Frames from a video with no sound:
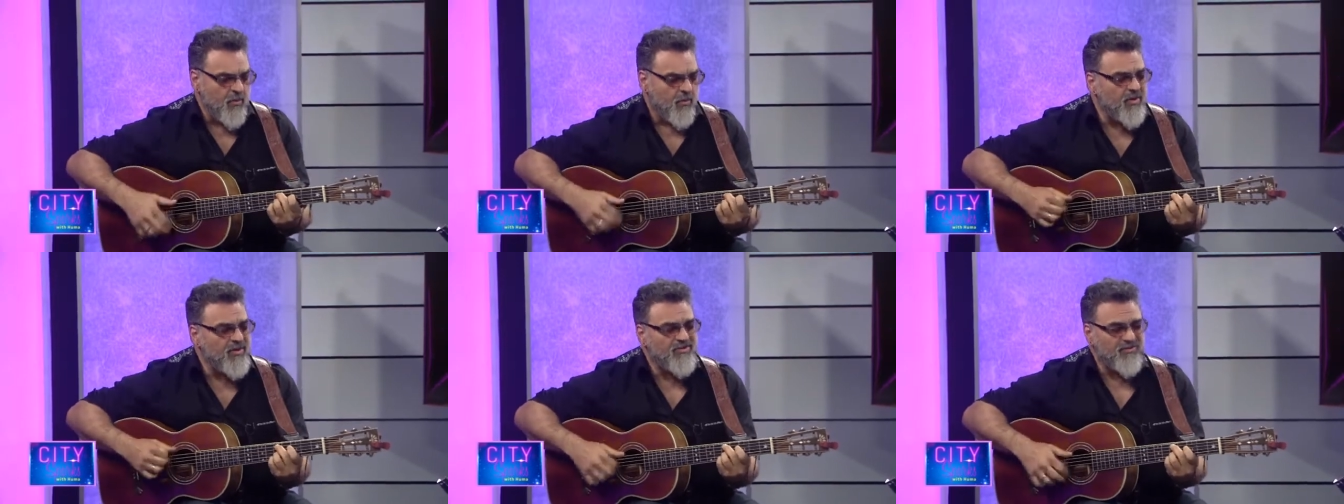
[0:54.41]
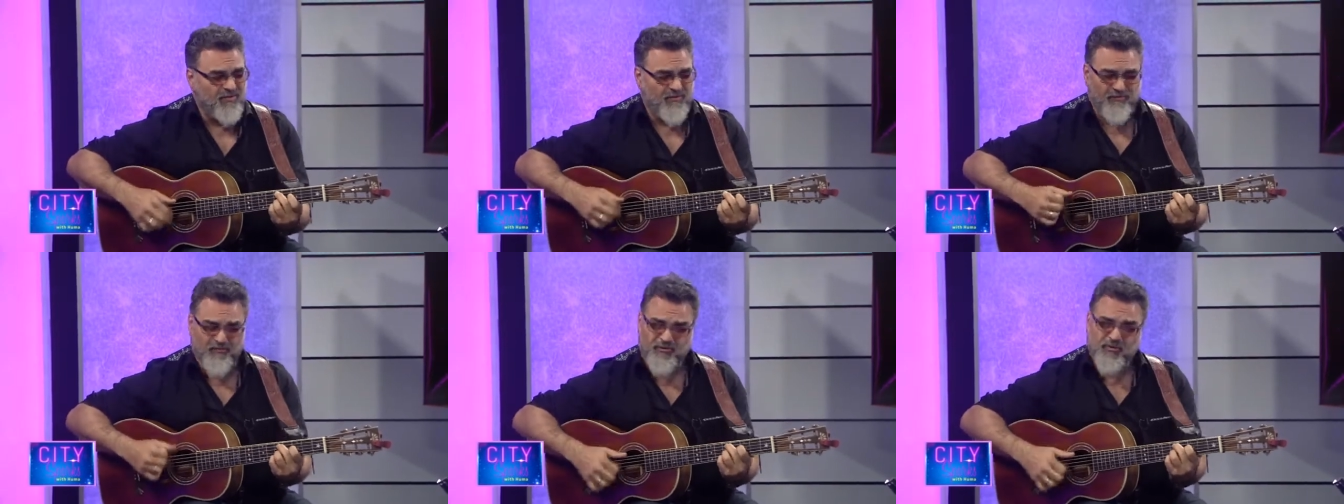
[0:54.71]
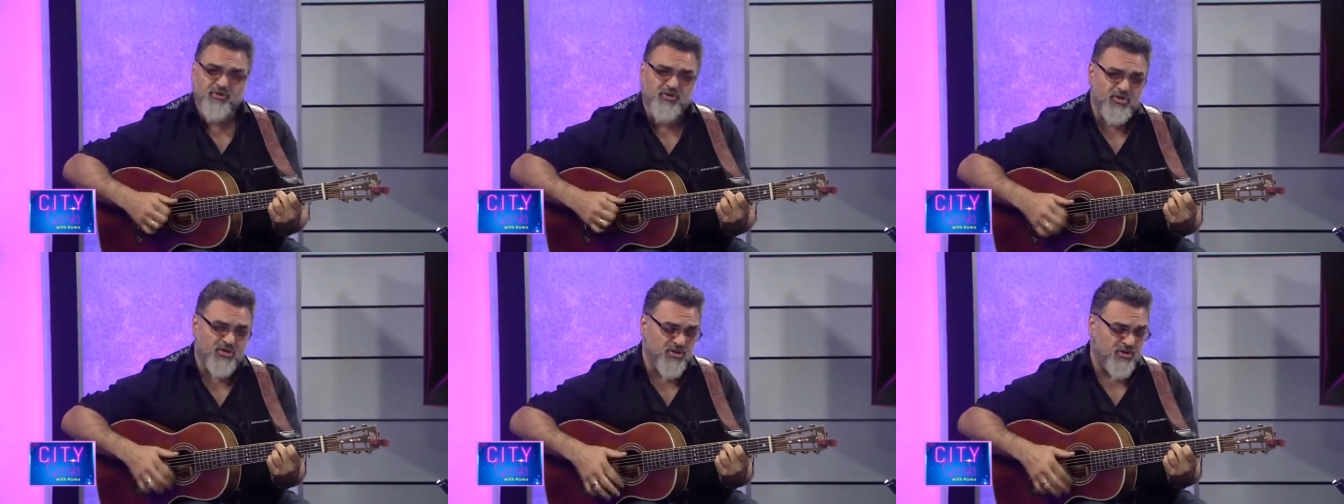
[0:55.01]
what the
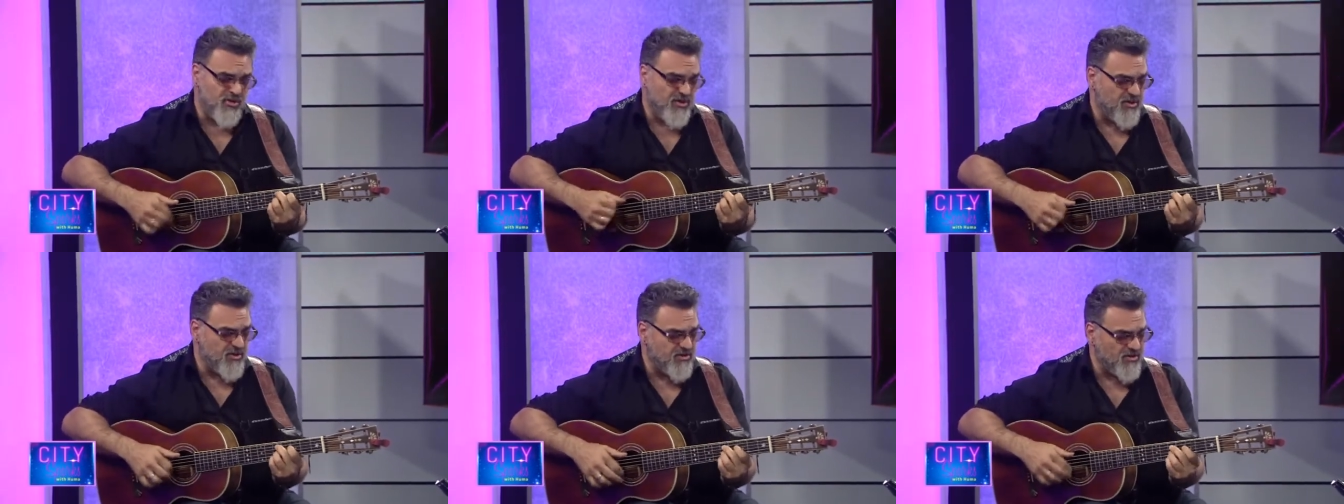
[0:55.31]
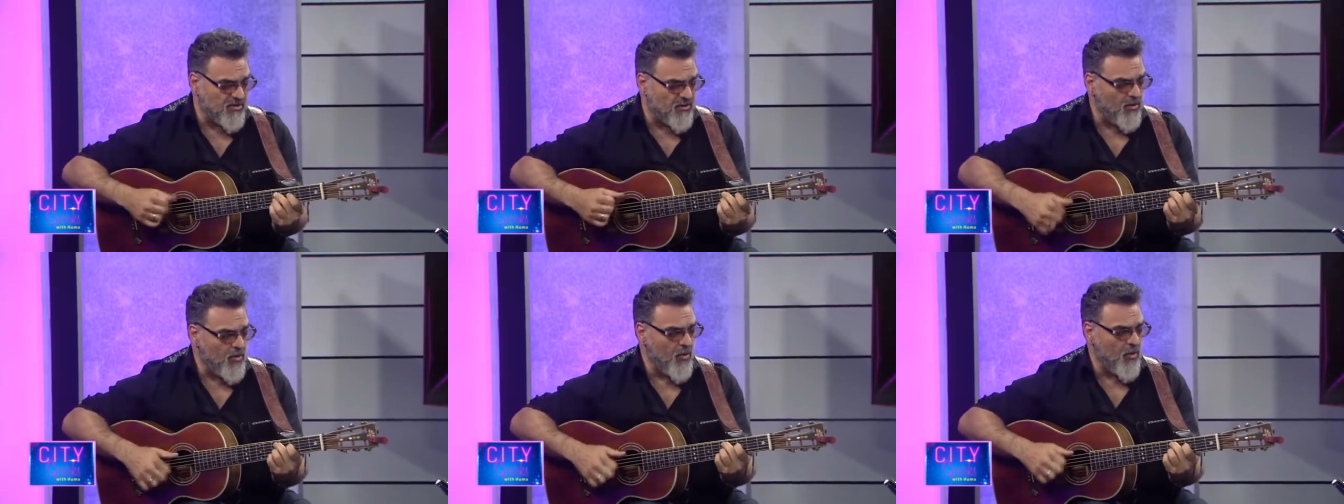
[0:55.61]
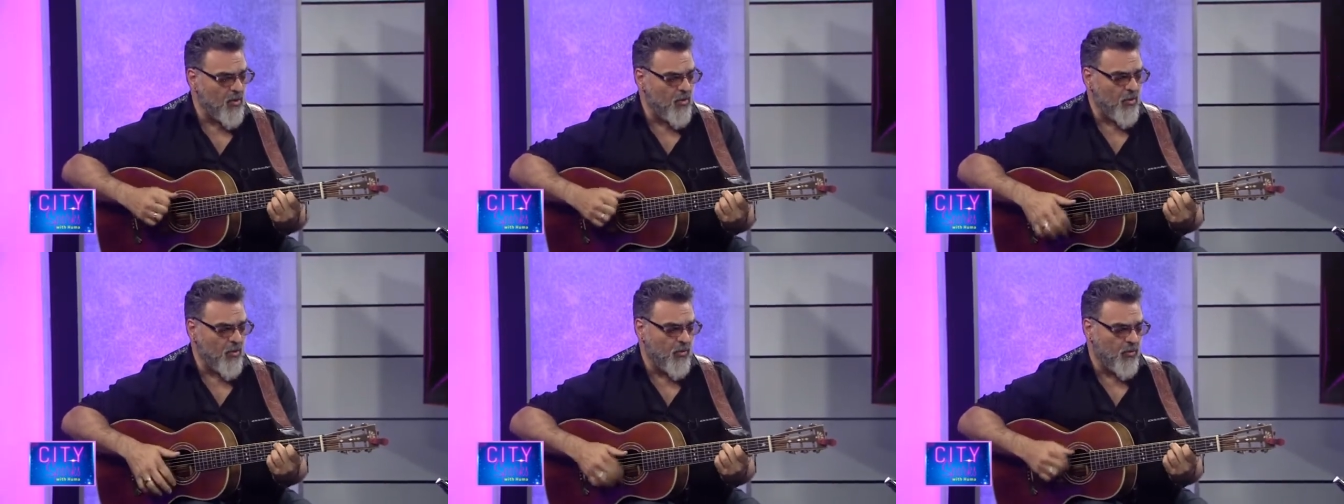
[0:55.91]
future needs to
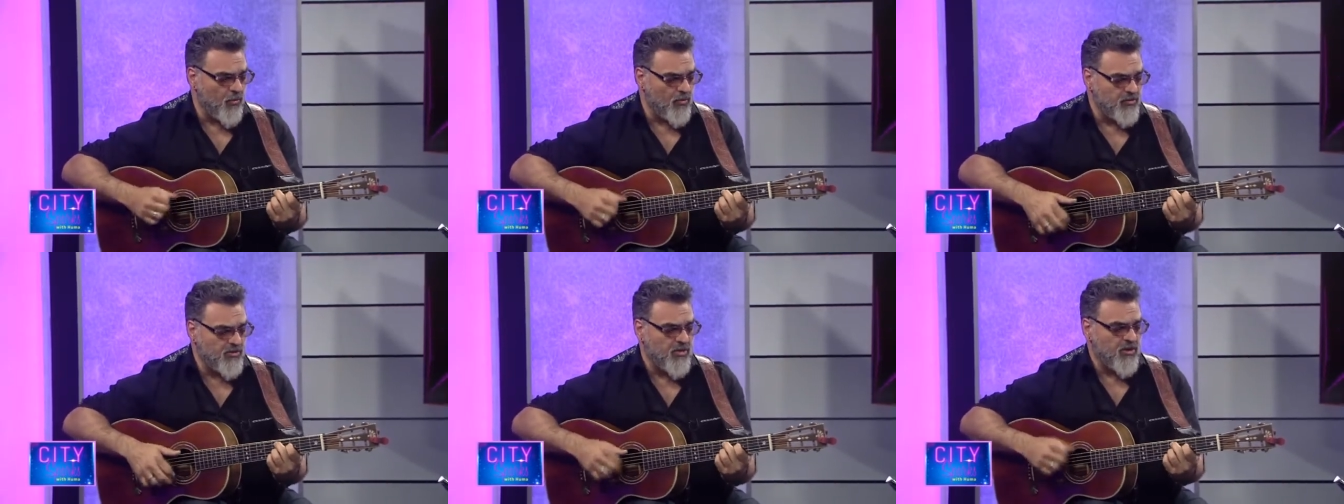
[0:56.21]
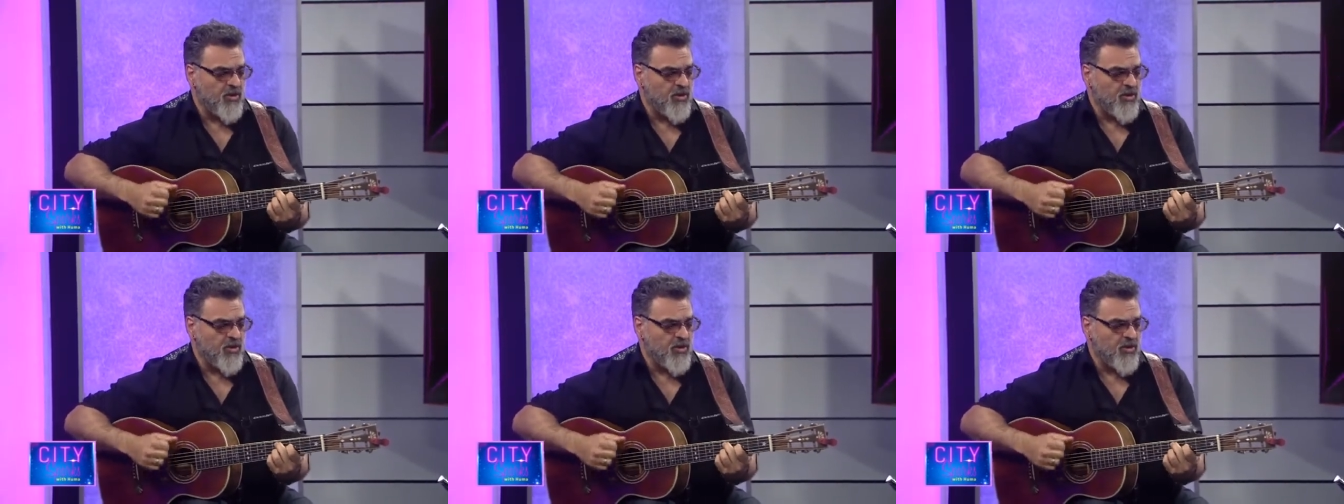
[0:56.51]
hold.